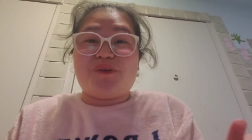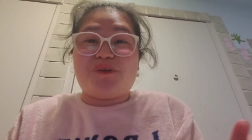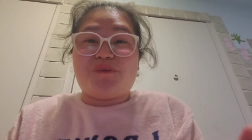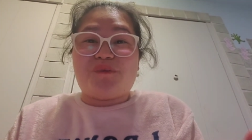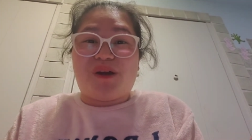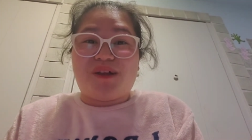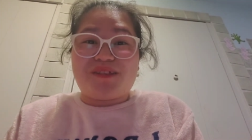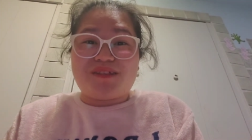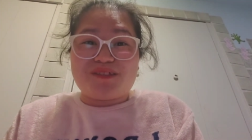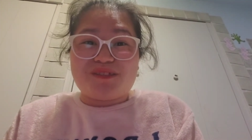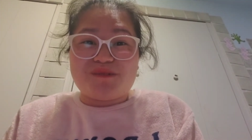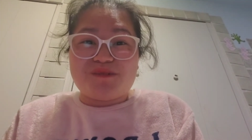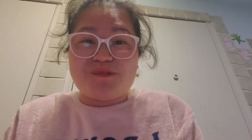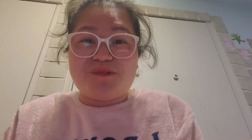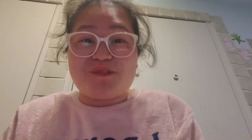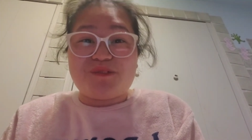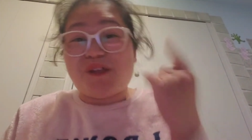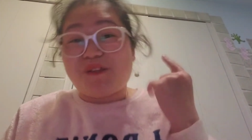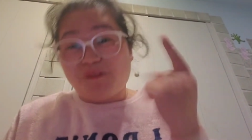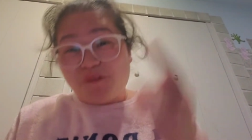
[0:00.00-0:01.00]
want to.
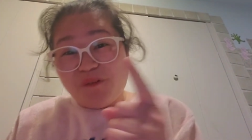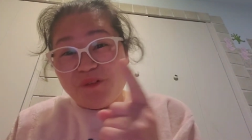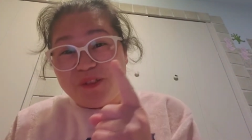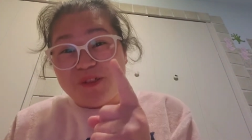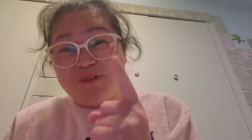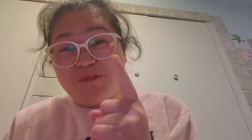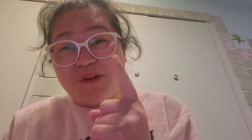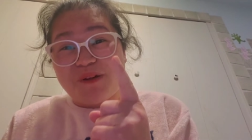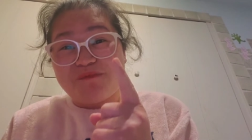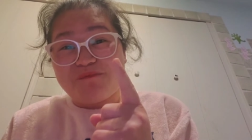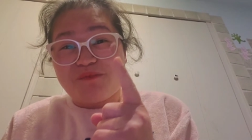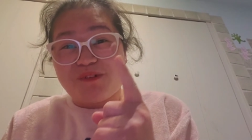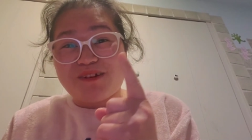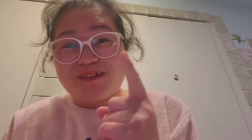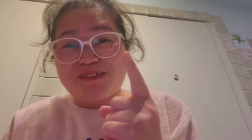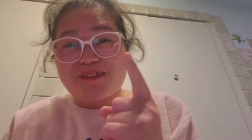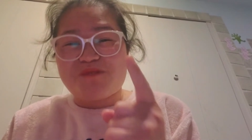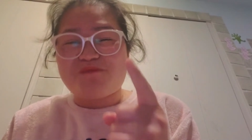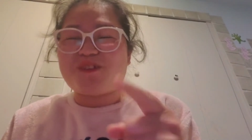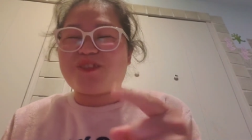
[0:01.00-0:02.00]
Not only one
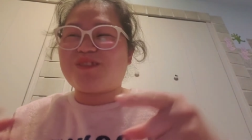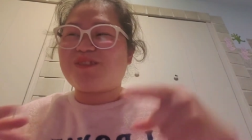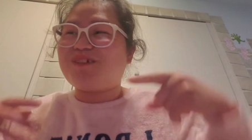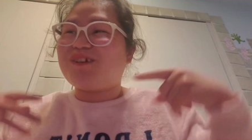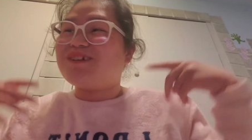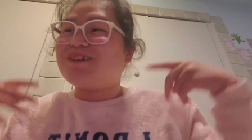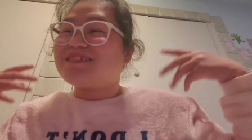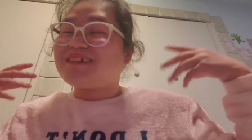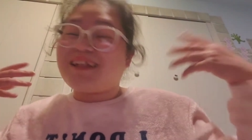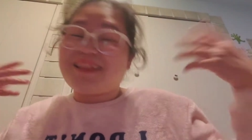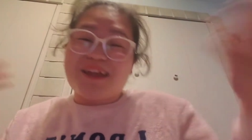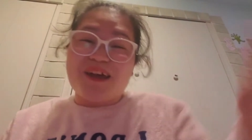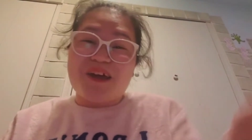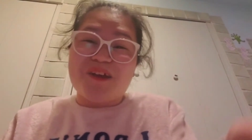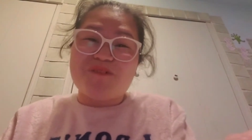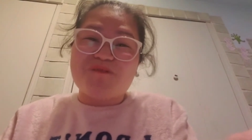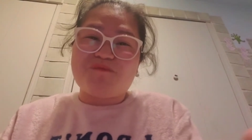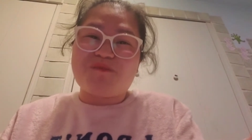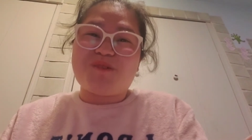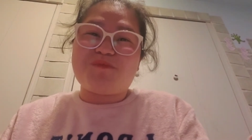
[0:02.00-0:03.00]
person, but there's a lot
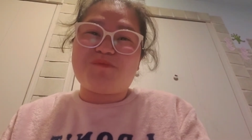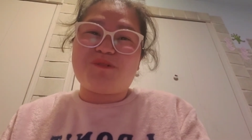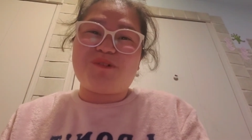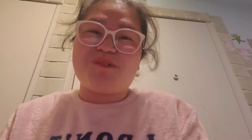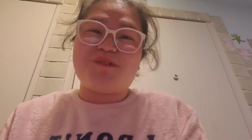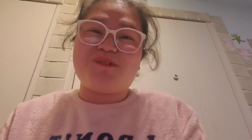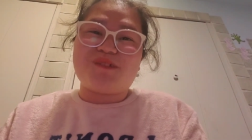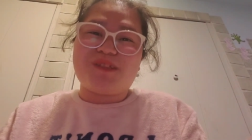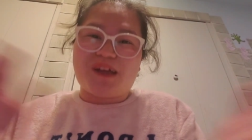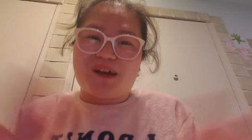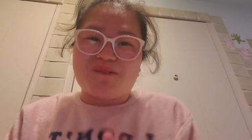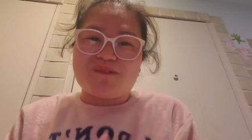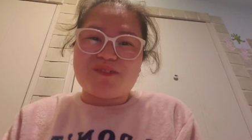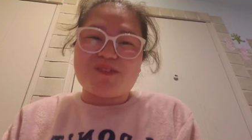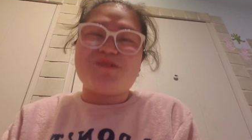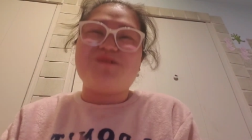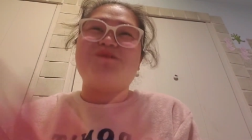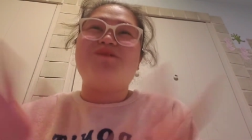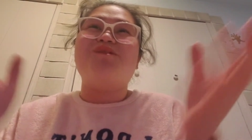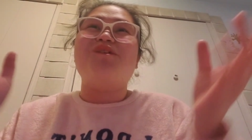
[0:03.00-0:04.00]
of people who loves
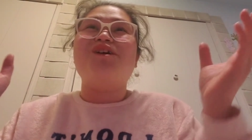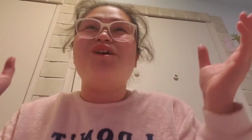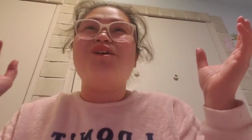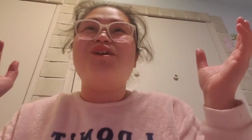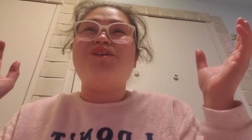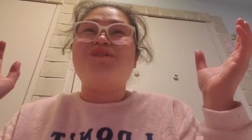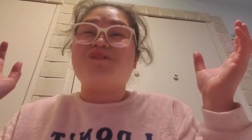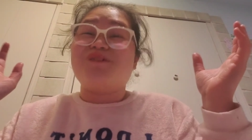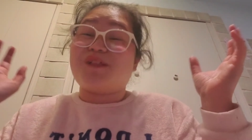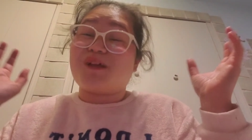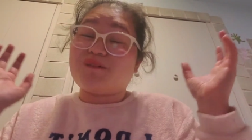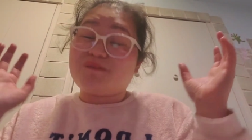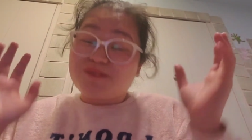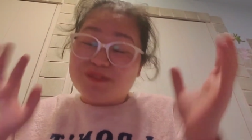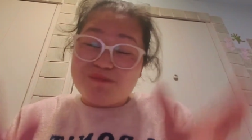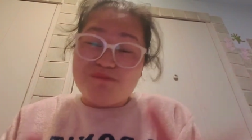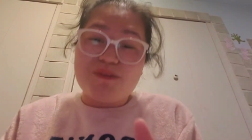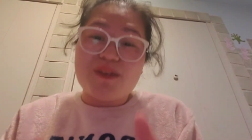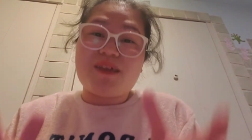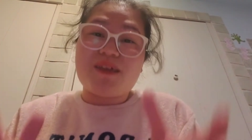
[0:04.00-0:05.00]
you, who loves
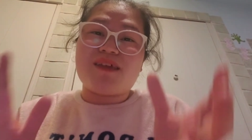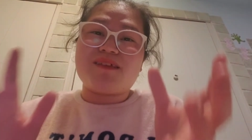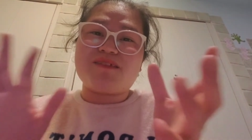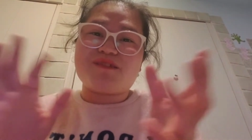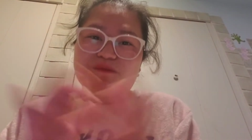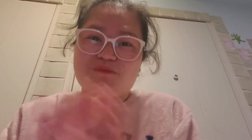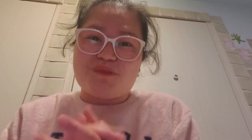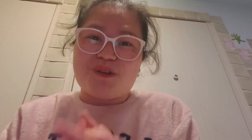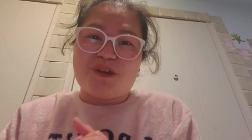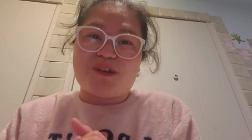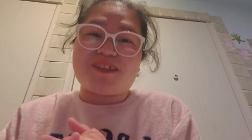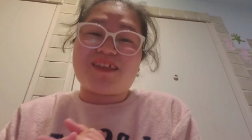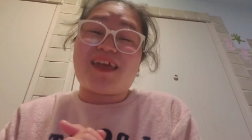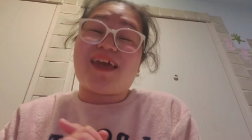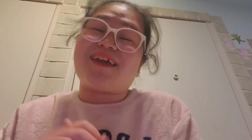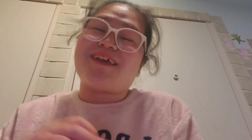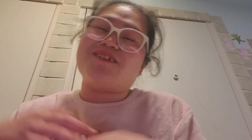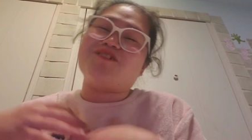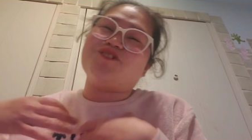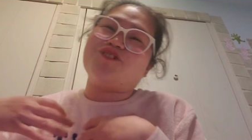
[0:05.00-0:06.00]
me and Zumir that I
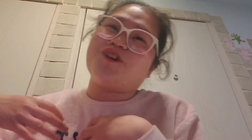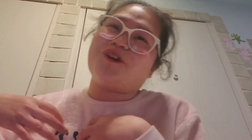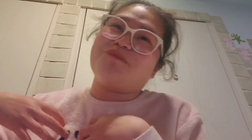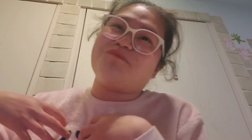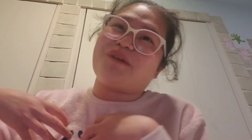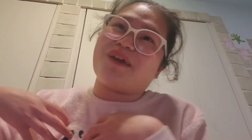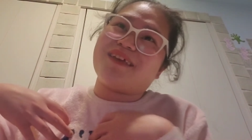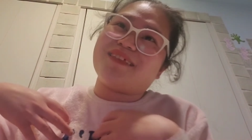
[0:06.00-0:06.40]
can share my